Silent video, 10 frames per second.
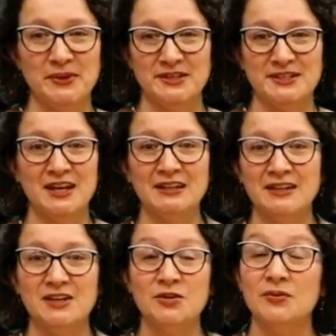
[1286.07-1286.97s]
Pietà
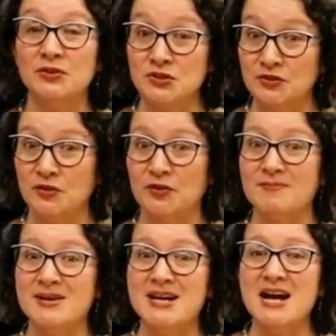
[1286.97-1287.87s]
later in the
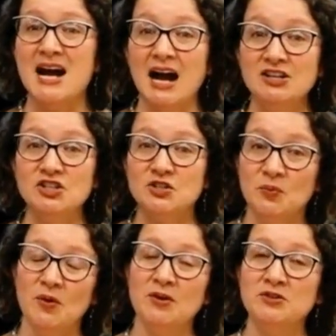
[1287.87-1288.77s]
term. I just
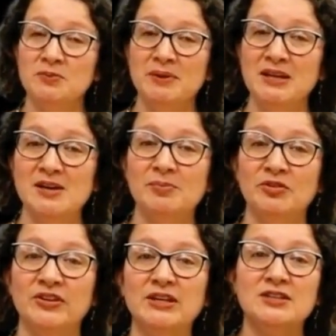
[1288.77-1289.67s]
want to be able
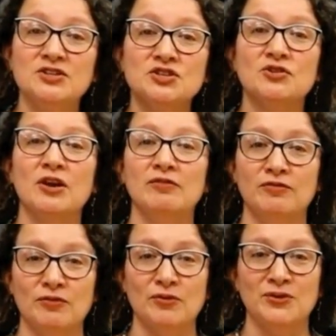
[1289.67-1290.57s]
to illustrate
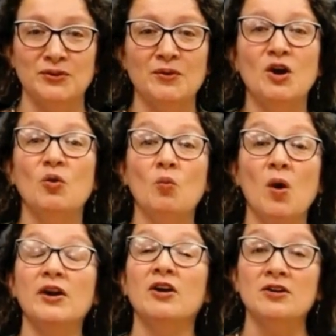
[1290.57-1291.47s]
for you
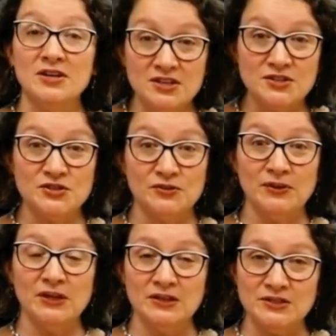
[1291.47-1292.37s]
what art
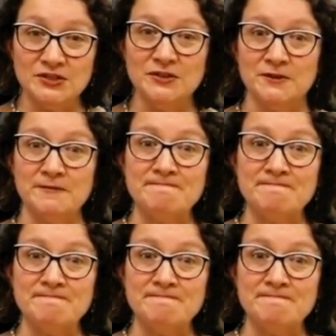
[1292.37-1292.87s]
history can do.